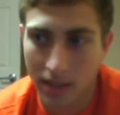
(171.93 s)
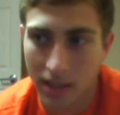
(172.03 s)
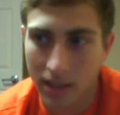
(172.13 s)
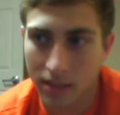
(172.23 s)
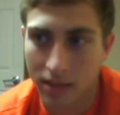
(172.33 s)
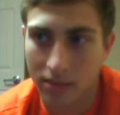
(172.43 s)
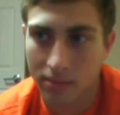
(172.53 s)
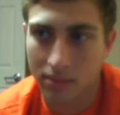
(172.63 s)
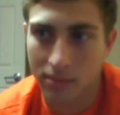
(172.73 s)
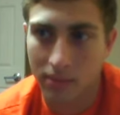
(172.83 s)
and
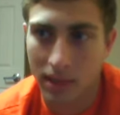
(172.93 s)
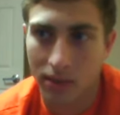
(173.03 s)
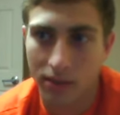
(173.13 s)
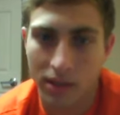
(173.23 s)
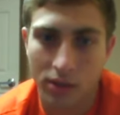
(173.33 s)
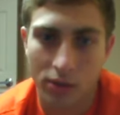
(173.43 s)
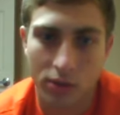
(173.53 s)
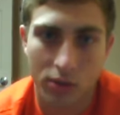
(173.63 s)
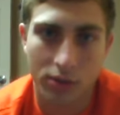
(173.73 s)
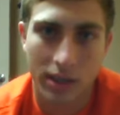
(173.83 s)
um, I don't think the girl
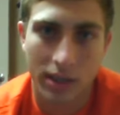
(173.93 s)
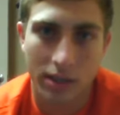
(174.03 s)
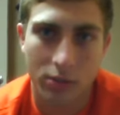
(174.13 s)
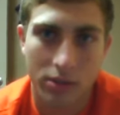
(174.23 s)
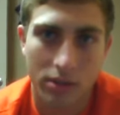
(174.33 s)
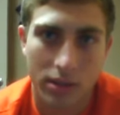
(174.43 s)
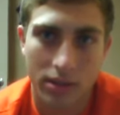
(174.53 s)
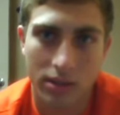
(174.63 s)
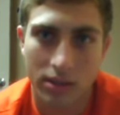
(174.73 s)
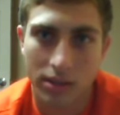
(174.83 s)
knew that he was
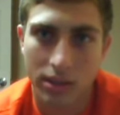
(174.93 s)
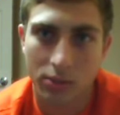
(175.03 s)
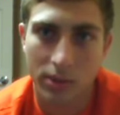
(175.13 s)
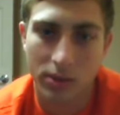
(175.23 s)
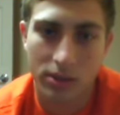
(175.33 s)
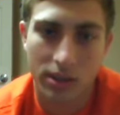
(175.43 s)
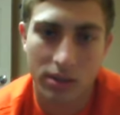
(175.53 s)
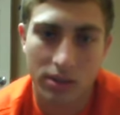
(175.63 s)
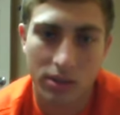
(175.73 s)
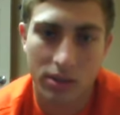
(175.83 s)
uh in a wheelchair
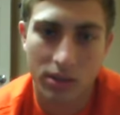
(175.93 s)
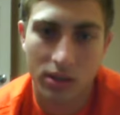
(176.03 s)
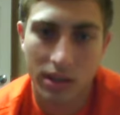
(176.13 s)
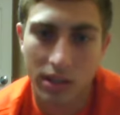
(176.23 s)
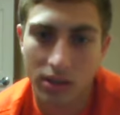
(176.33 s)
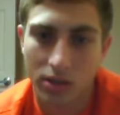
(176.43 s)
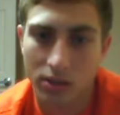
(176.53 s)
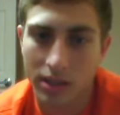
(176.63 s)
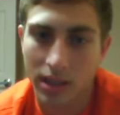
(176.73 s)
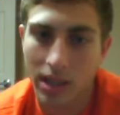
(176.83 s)
and couldn't talk, he could
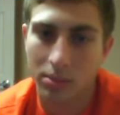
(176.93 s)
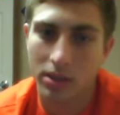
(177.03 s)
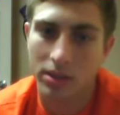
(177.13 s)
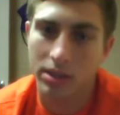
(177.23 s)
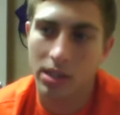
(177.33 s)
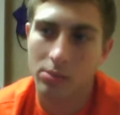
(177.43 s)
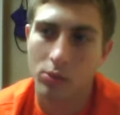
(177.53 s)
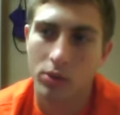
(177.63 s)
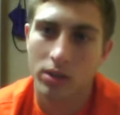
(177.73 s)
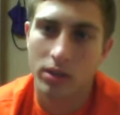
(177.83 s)
only type on his
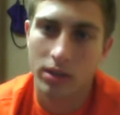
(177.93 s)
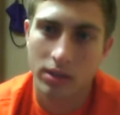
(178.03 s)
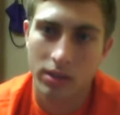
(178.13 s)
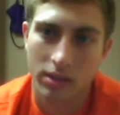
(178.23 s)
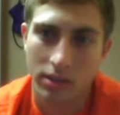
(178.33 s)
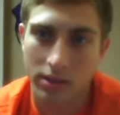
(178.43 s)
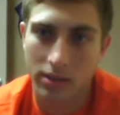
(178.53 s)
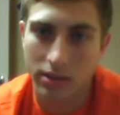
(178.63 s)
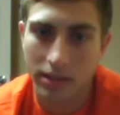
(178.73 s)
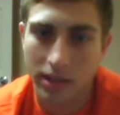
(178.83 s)
keyboard, on
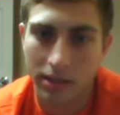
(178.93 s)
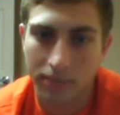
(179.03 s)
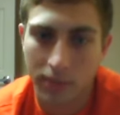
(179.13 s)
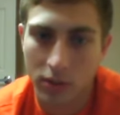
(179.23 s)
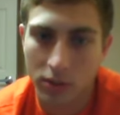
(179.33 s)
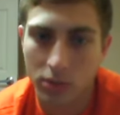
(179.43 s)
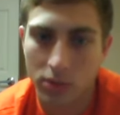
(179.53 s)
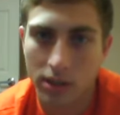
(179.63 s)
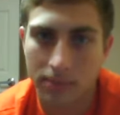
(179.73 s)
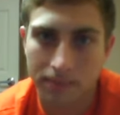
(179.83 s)
this thing, on his
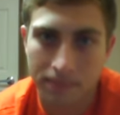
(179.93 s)
wheelchair.